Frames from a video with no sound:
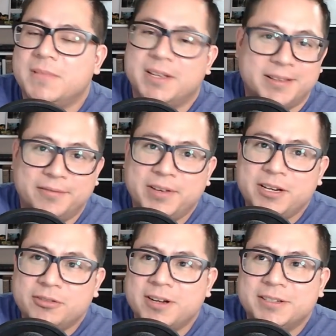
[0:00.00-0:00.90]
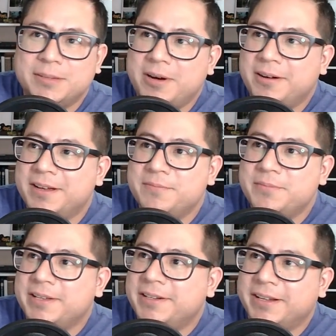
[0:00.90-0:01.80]
and the video talks about him
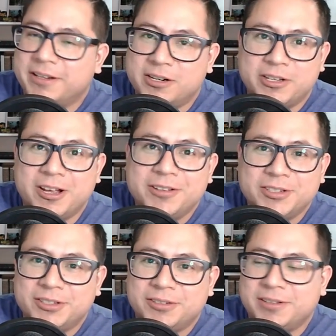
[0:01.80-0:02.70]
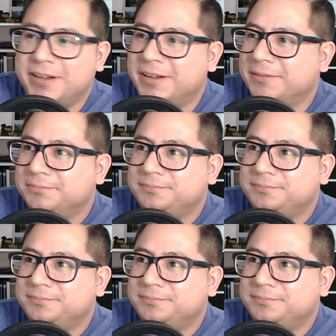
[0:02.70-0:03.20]
being like an archaeologist, uh,